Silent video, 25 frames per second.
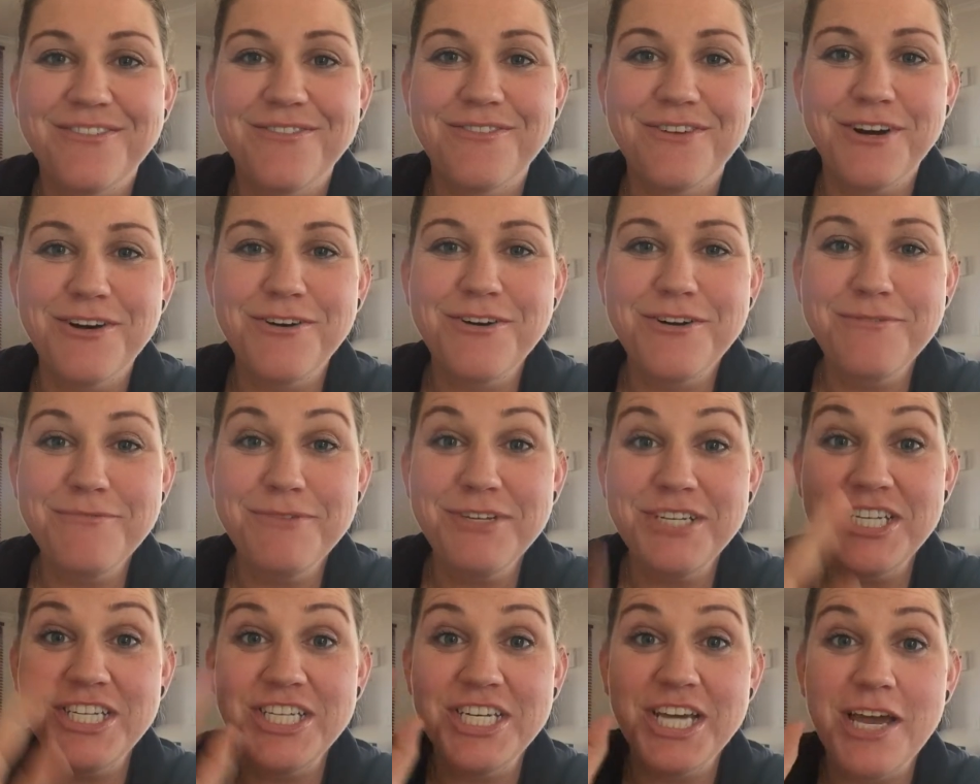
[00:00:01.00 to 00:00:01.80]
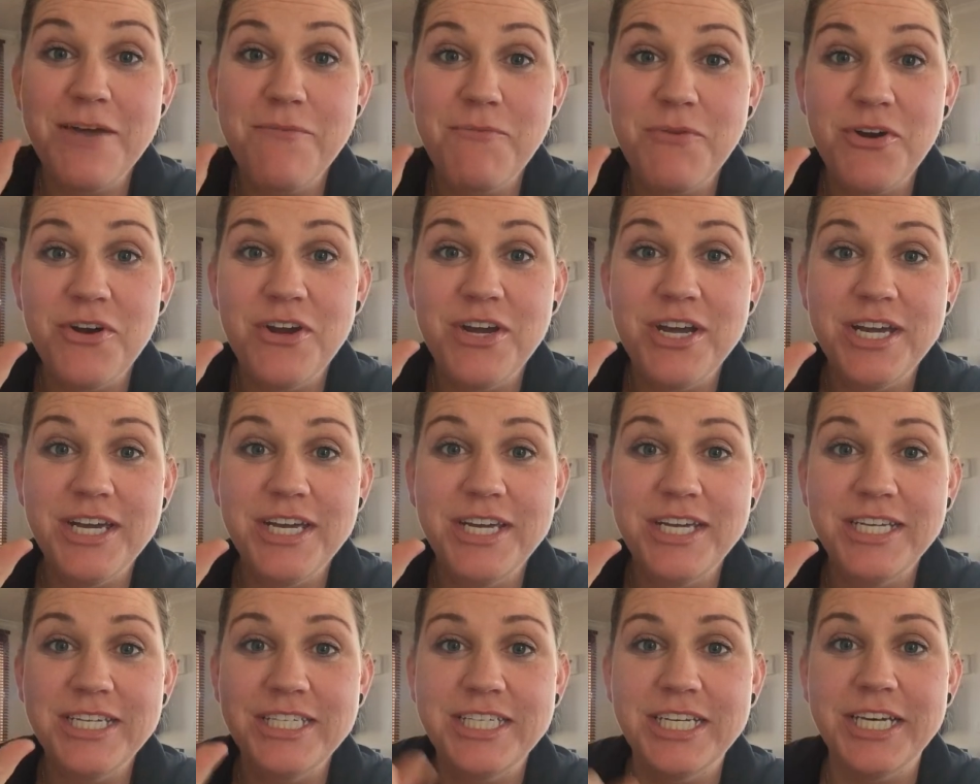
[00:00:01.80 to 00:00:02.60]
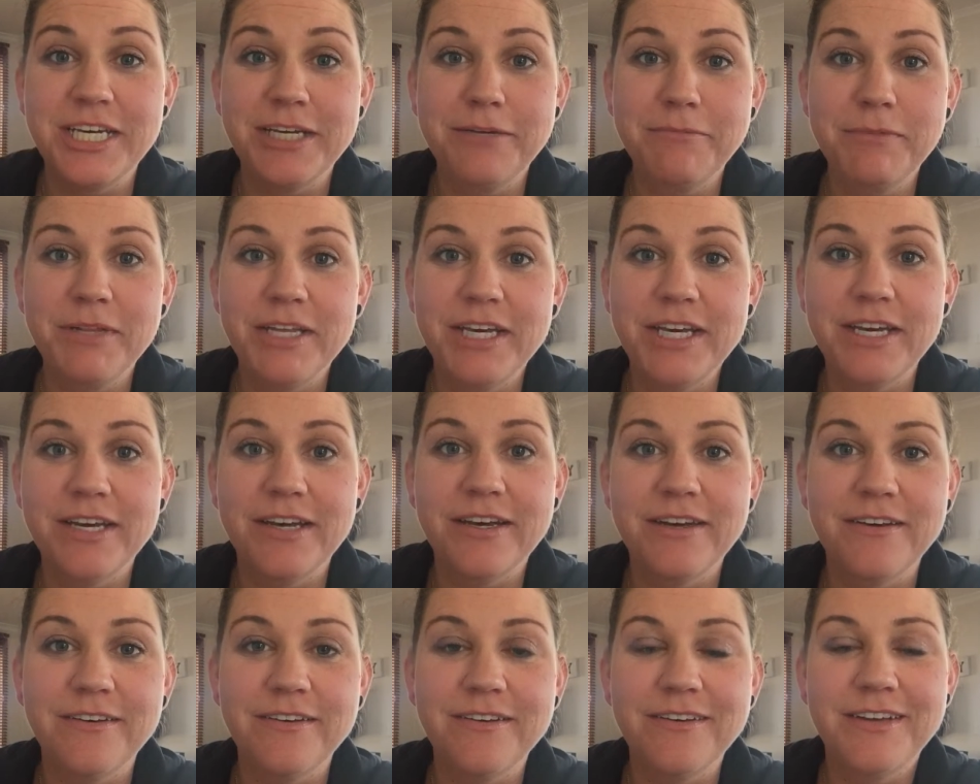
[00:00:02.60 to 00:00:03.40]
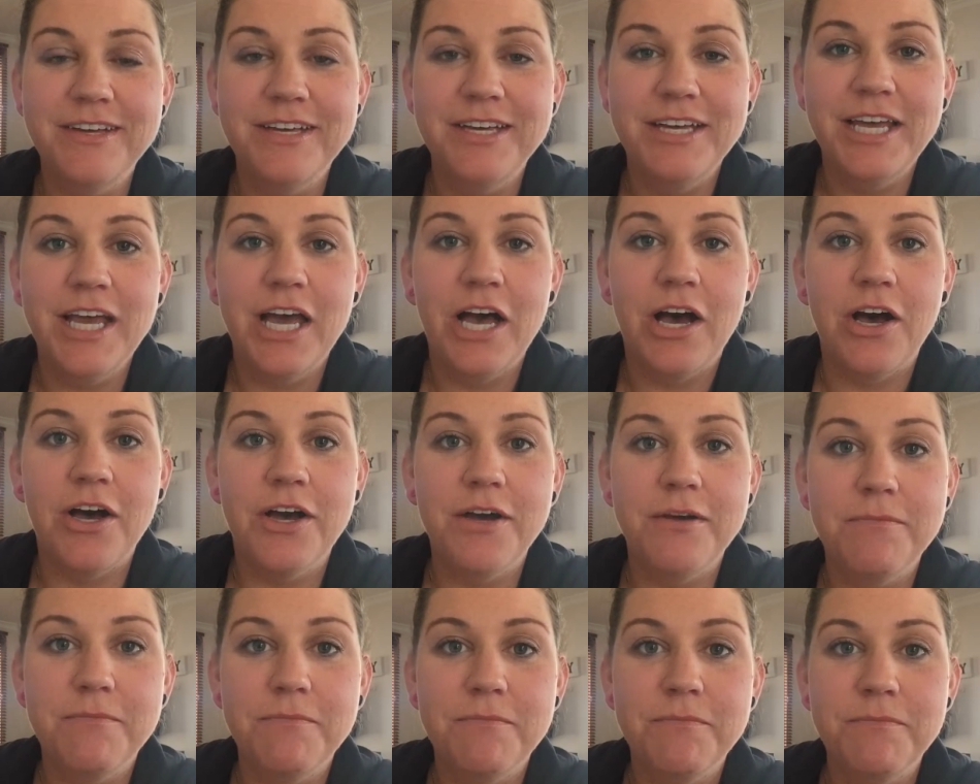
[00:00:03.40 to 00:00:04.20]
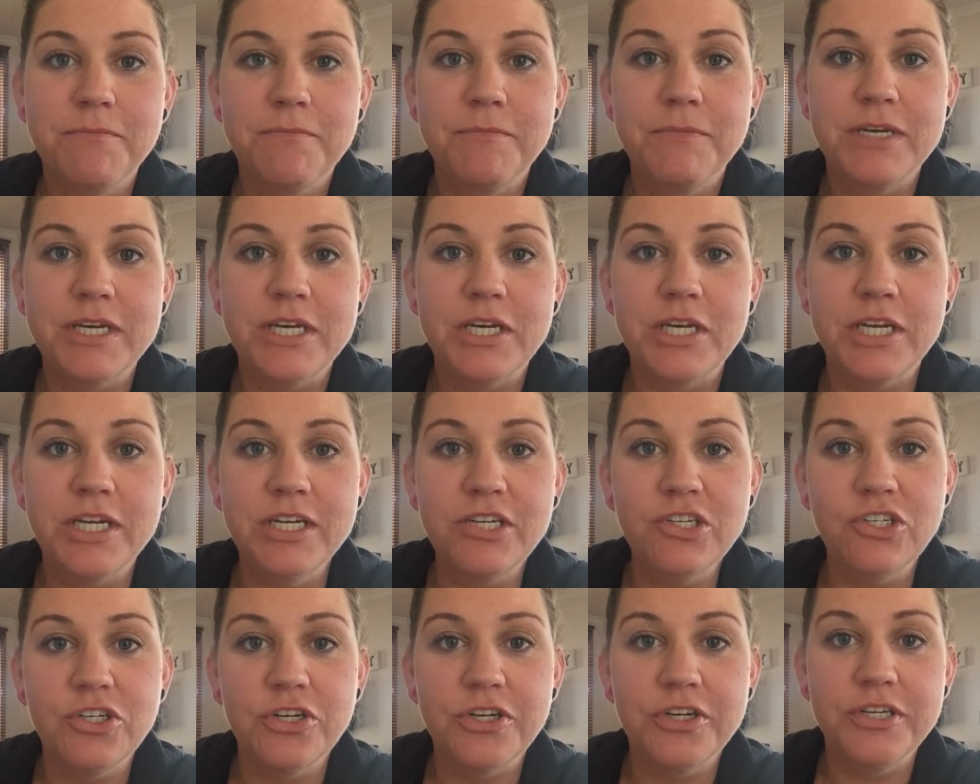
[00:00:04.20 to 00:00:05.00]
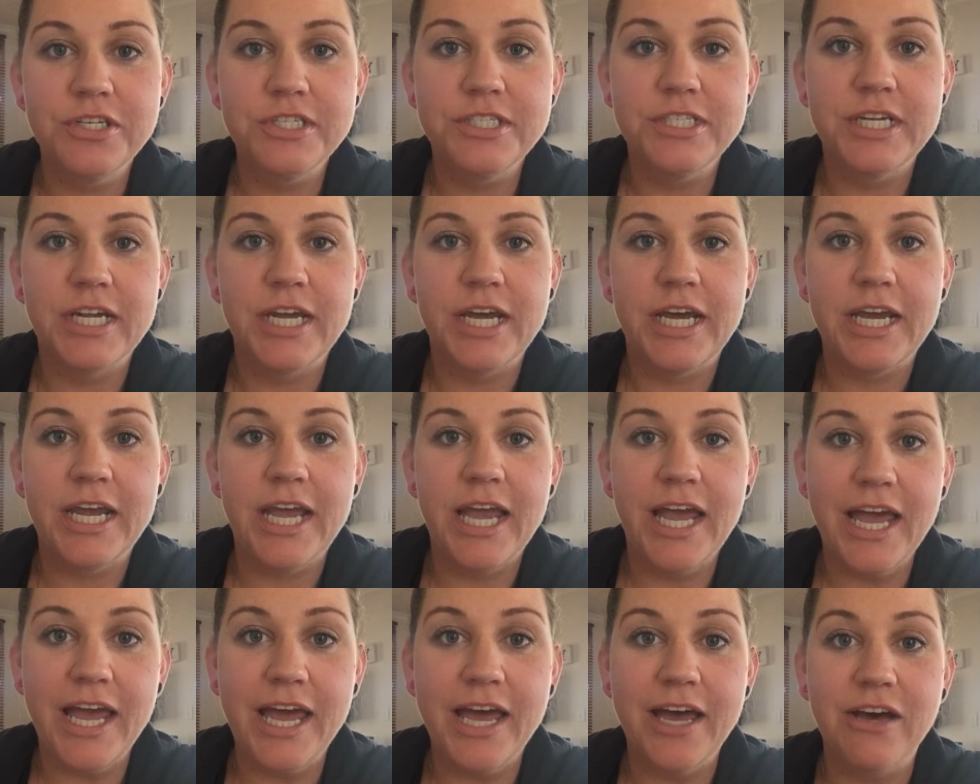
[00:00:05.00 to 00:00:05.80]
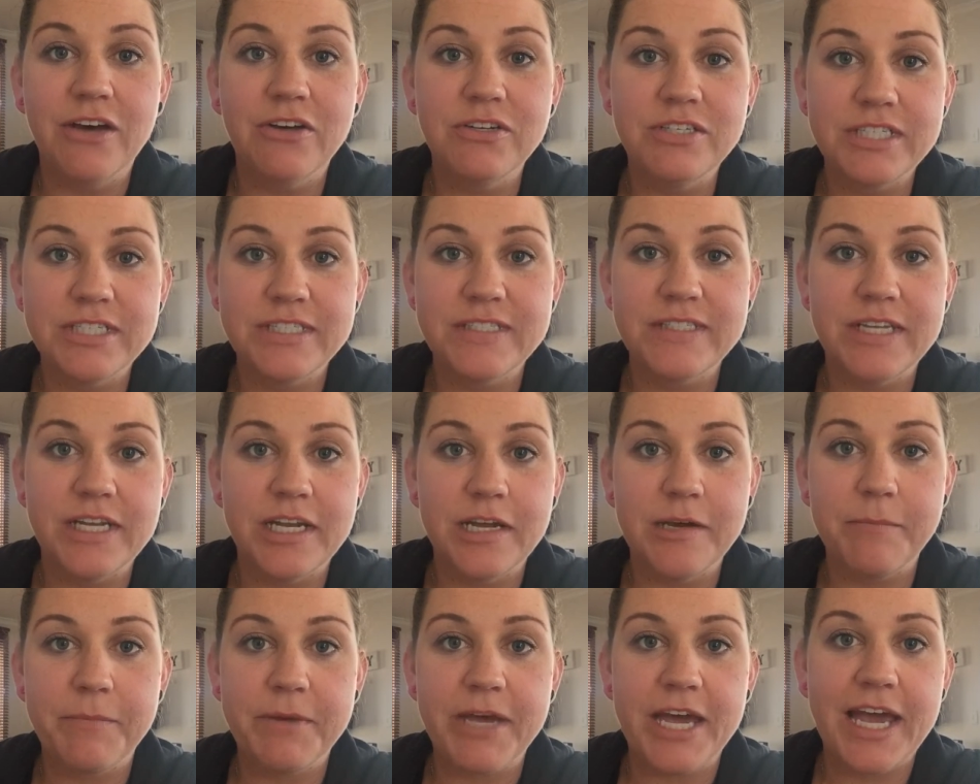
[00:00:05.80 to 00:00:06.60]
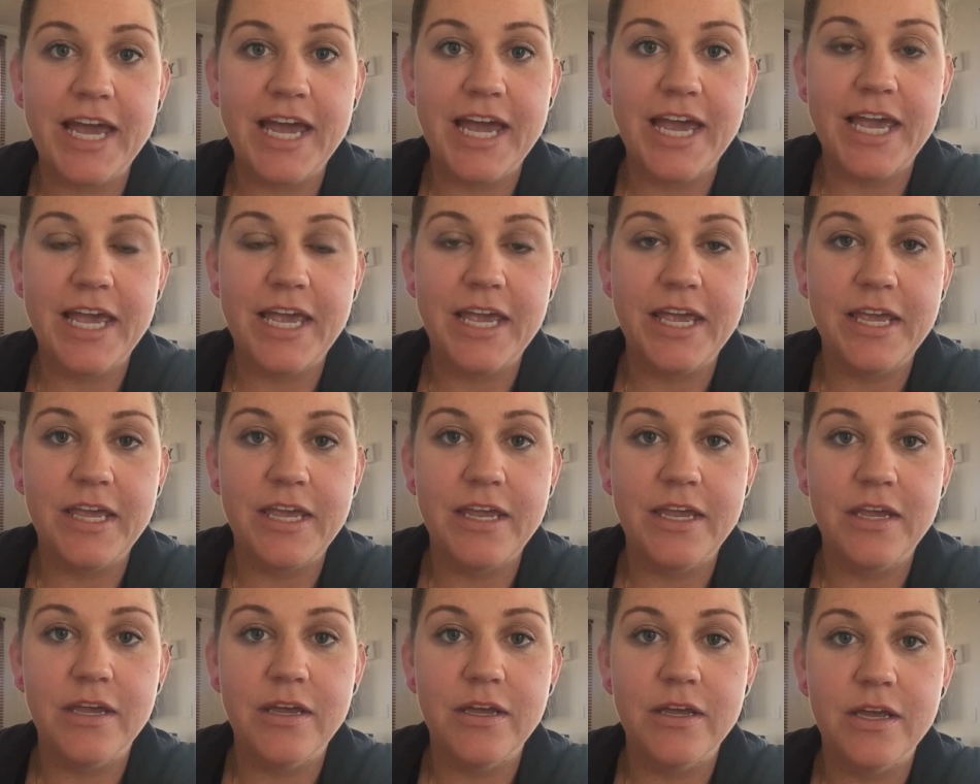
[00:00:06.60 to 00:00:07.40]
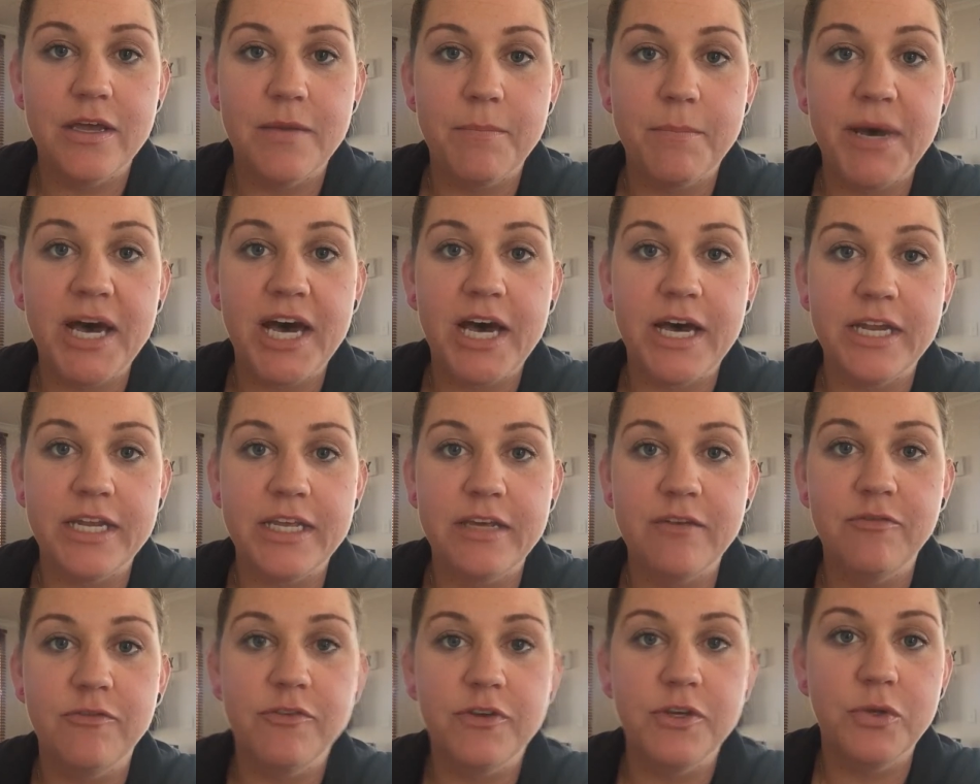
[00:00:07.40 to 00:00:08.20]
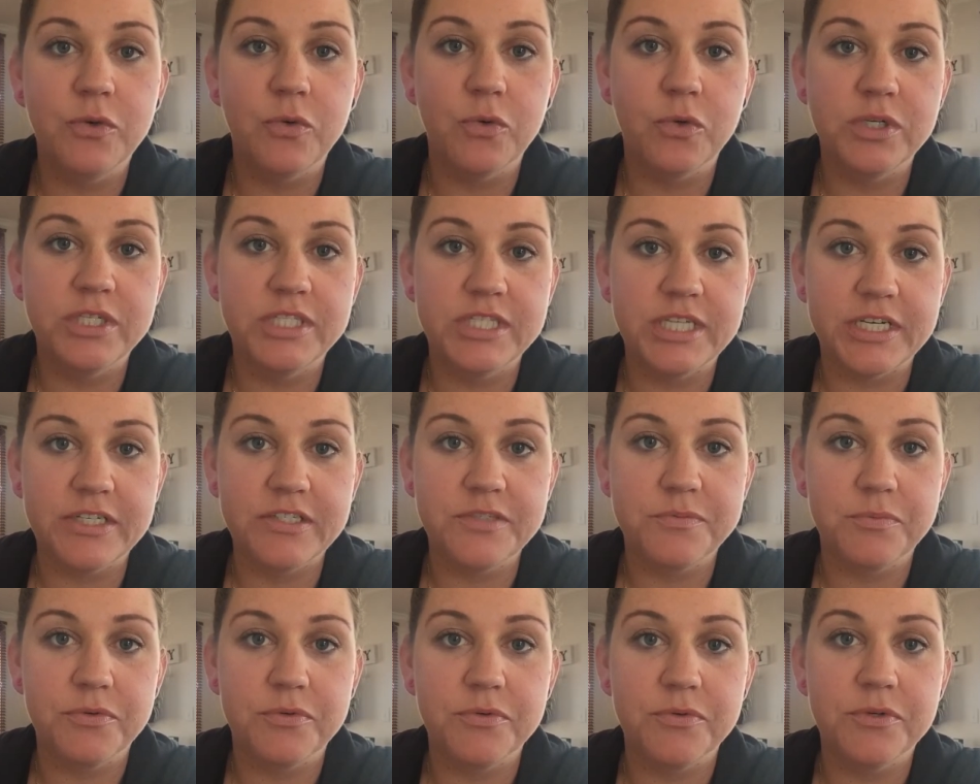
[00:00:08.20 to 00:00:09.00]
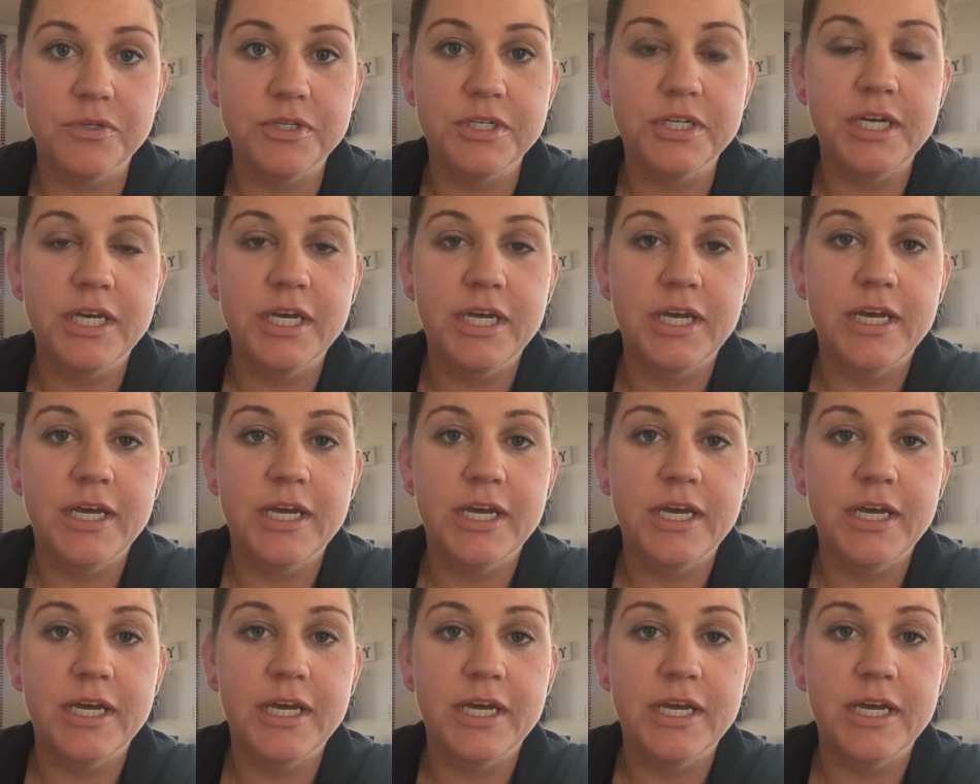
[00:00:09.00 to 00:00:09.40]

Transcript: Welcome to Jamberry Team Leah. I'm going to show you today how to set up a party for your dashboard.